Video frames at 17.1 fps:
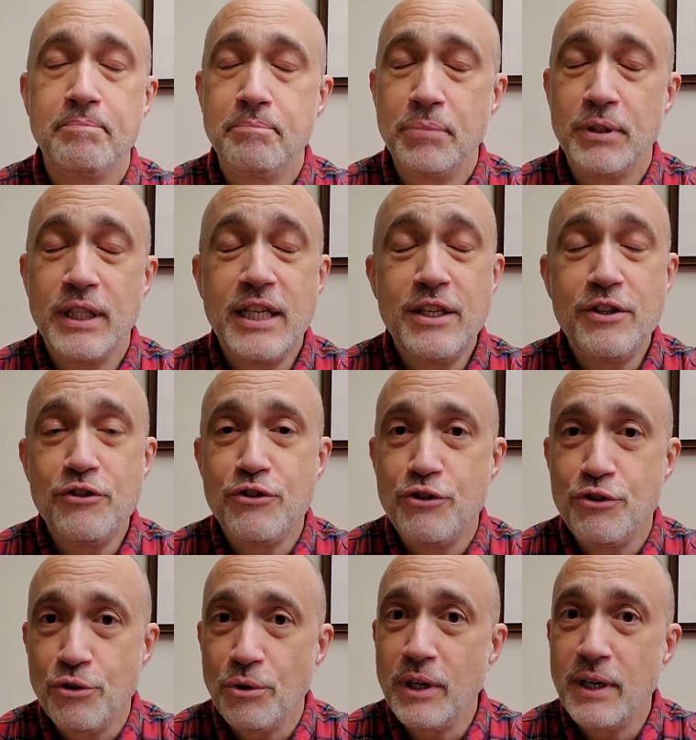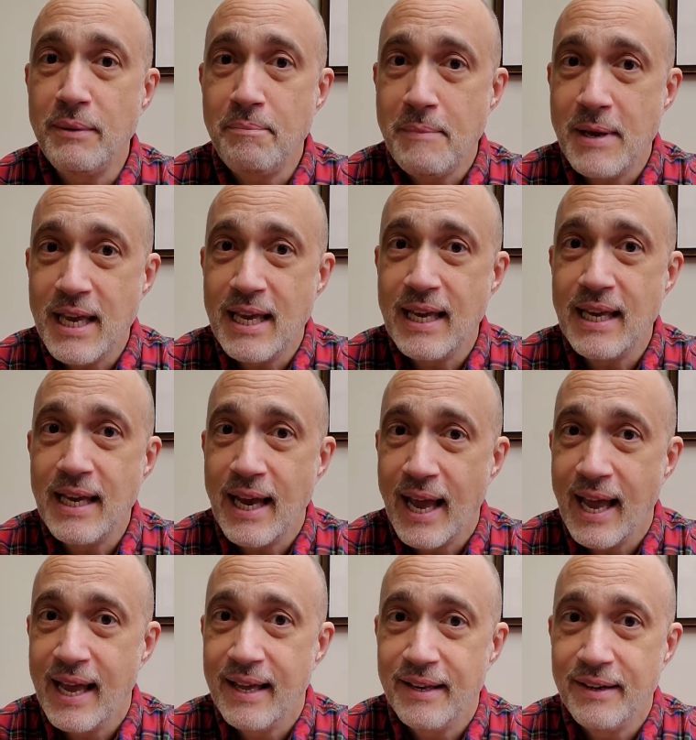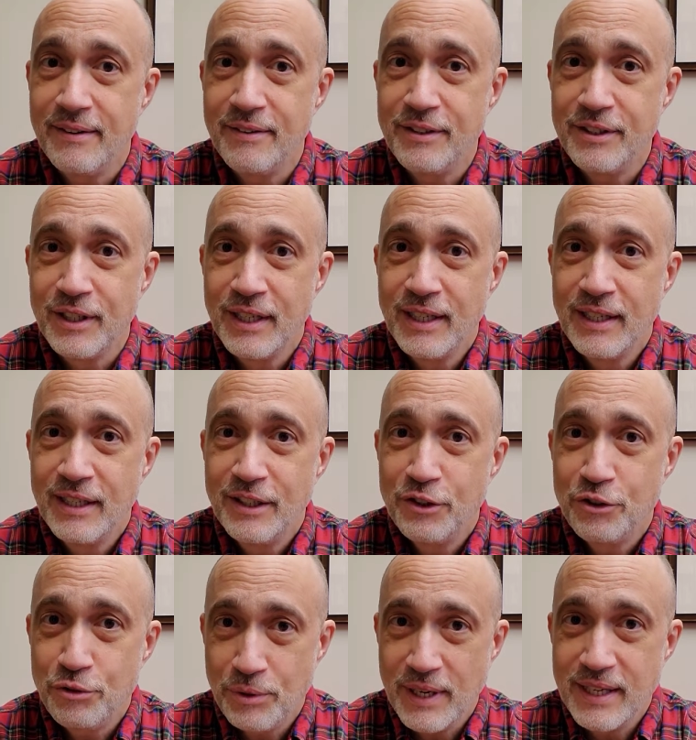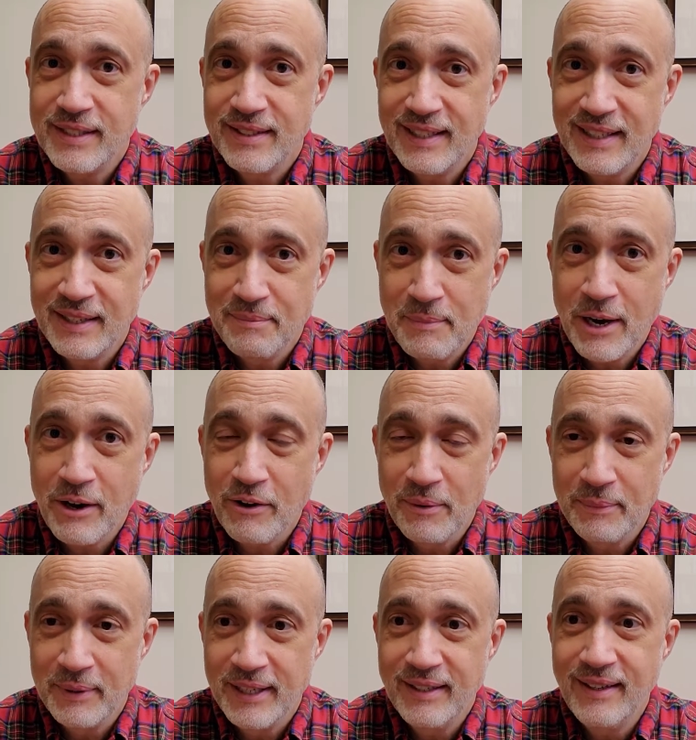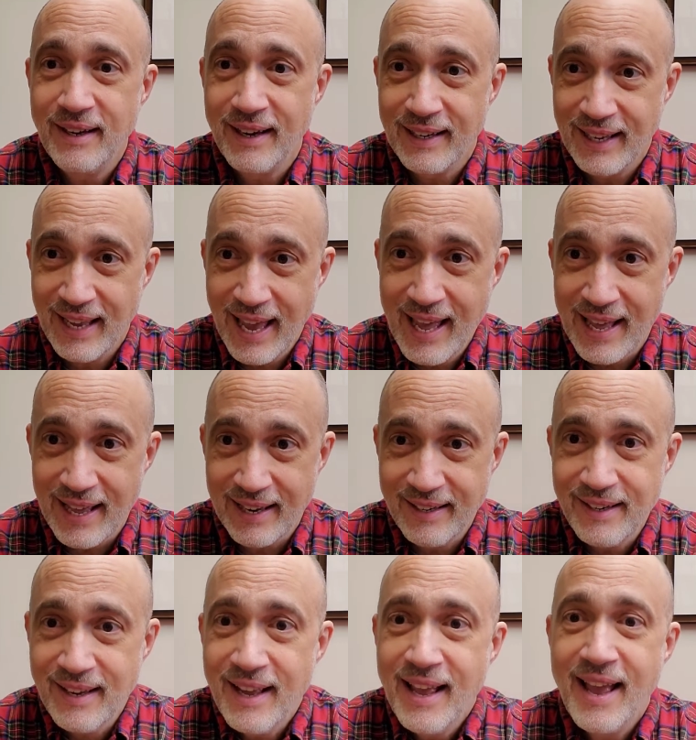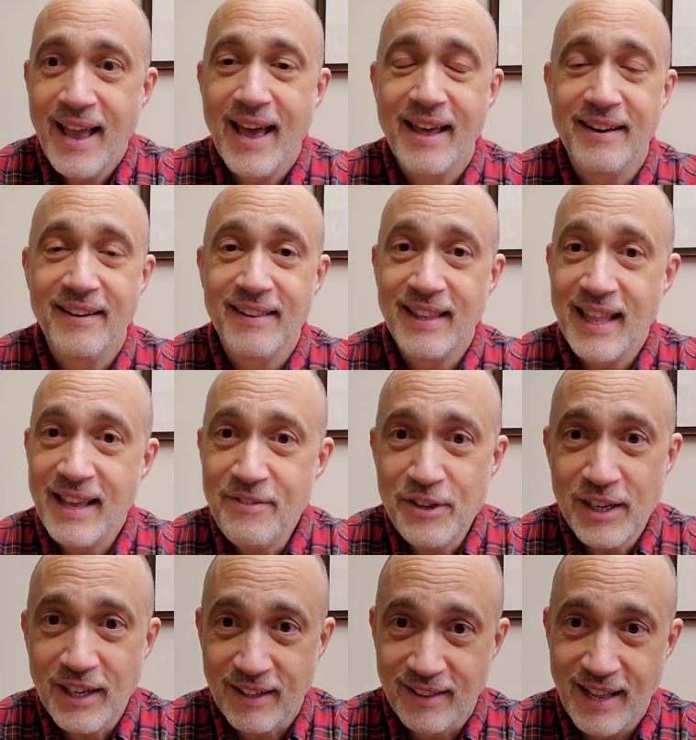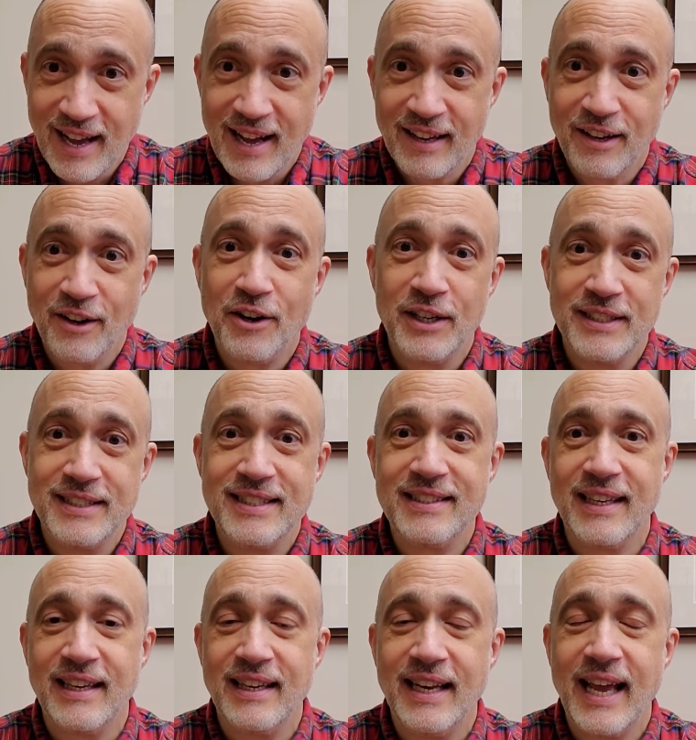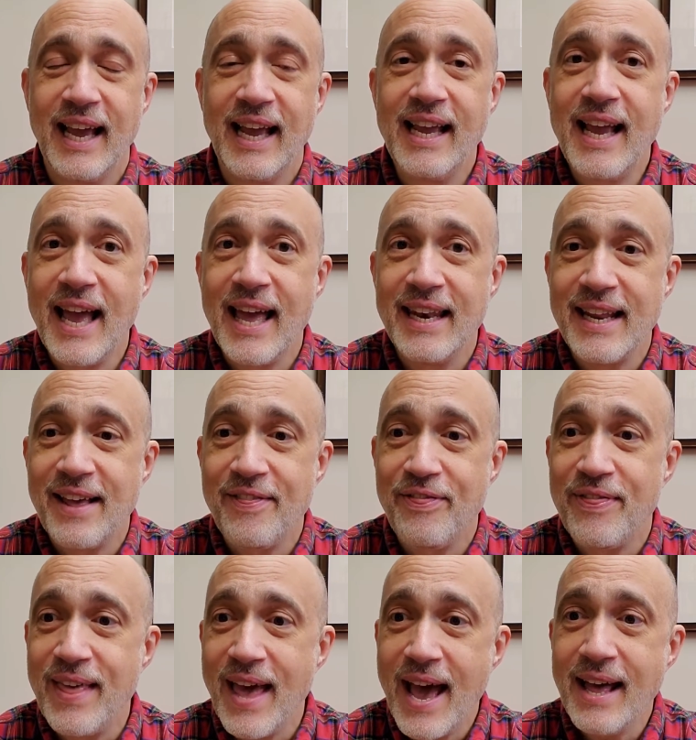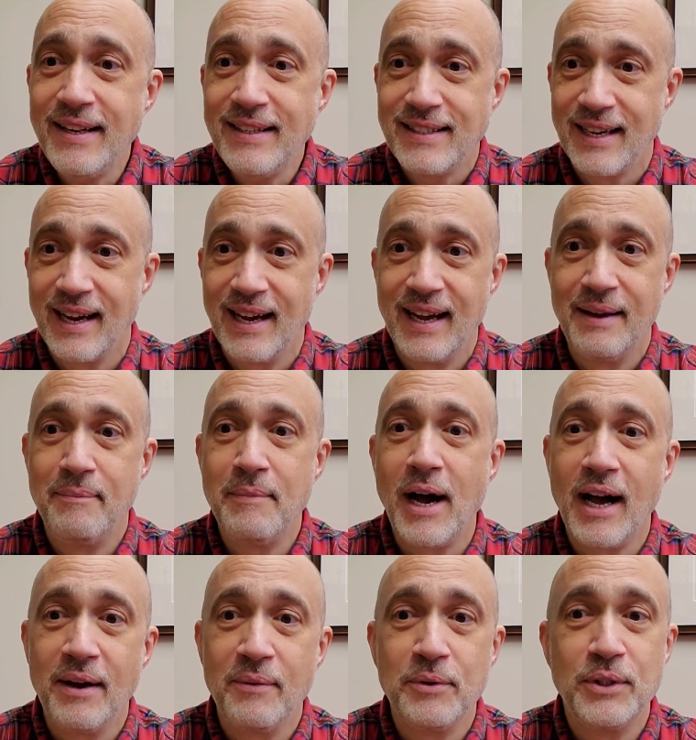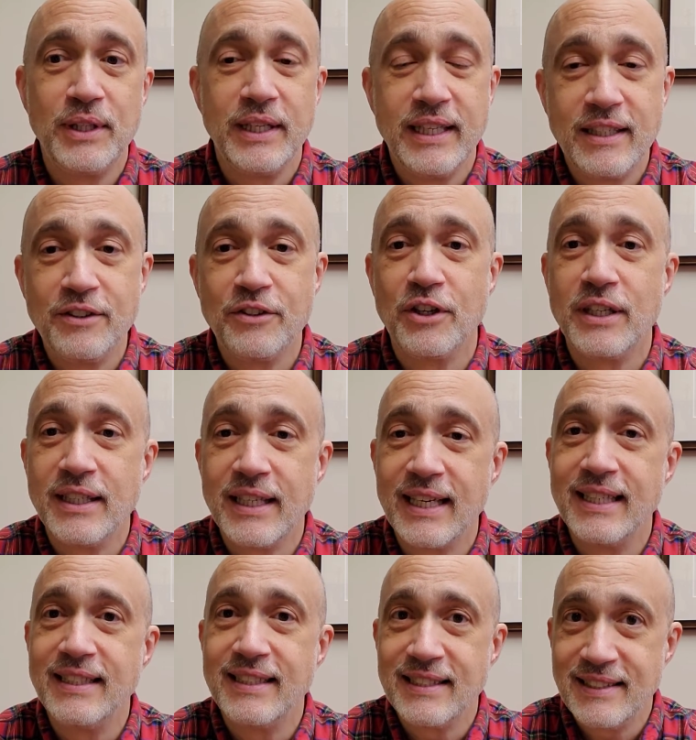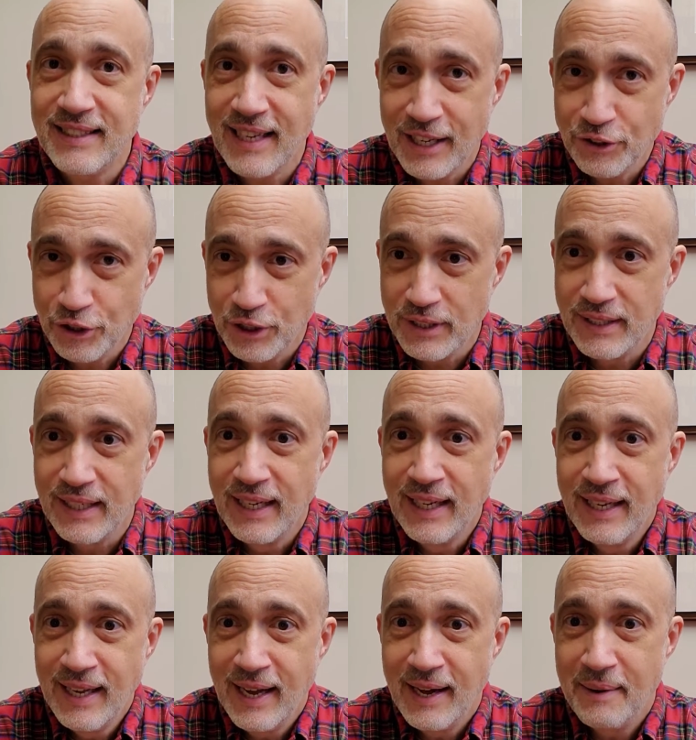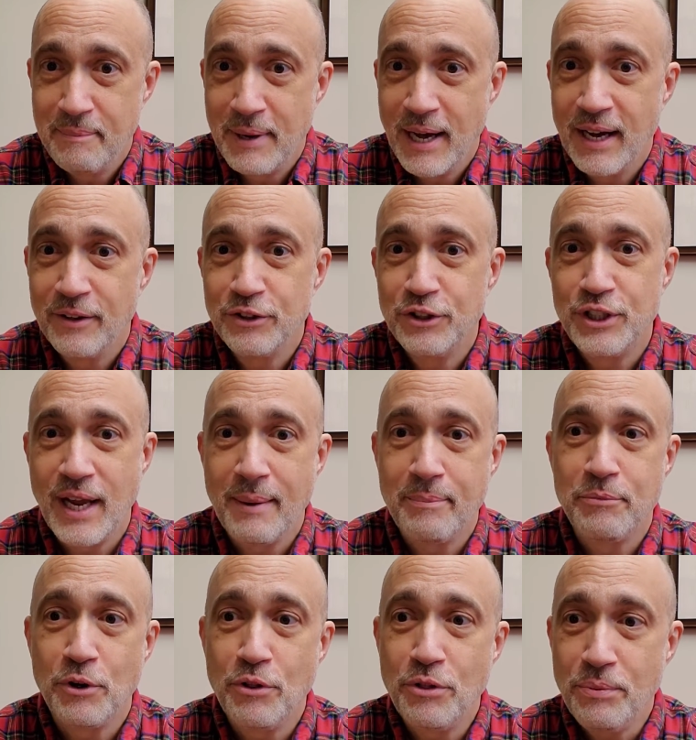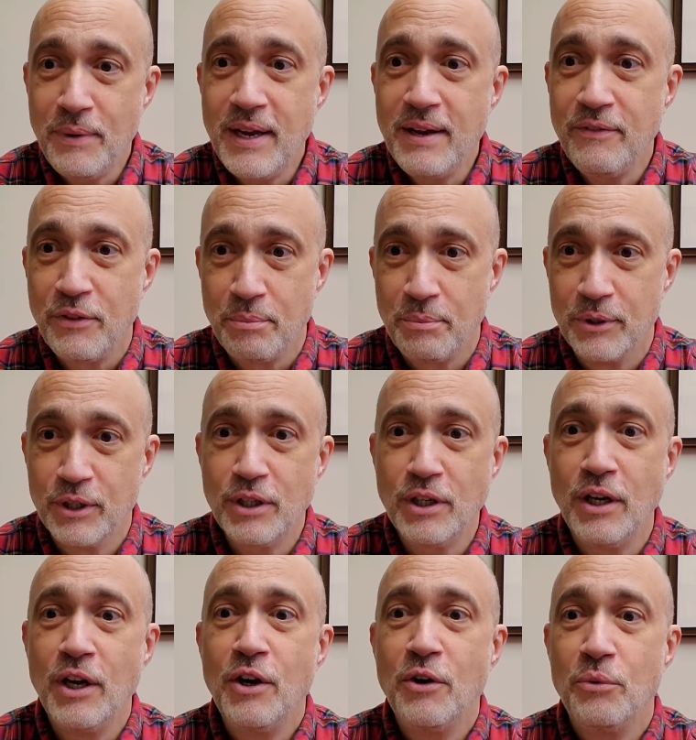please join me and Tracey and Merrimon again at 11 o'clock on Sunday, and at that time I will lead an online discussion about Chapter 3 of the book,